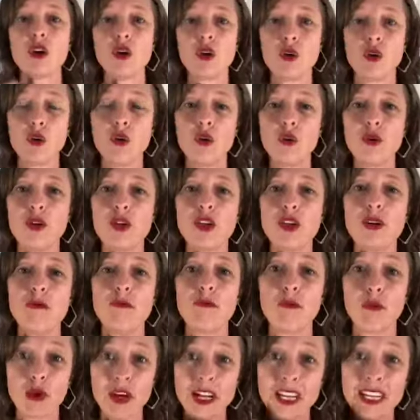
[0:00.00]
good
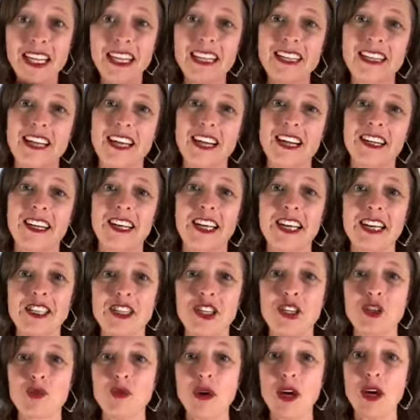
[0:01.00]
breathing techniques
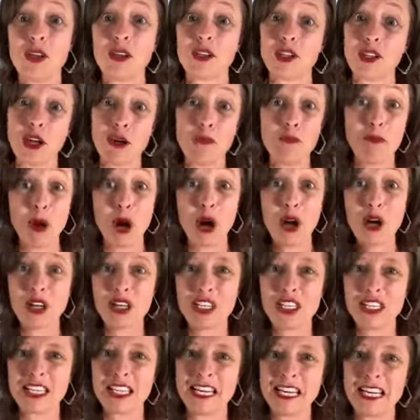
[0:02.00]
as well. So
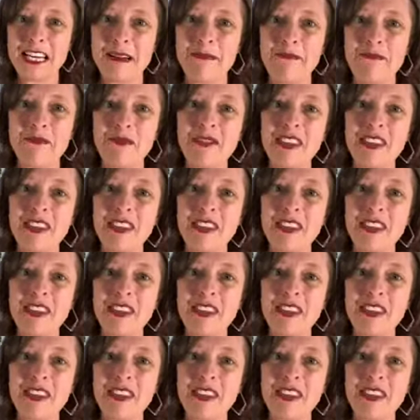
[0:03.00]
bonus there.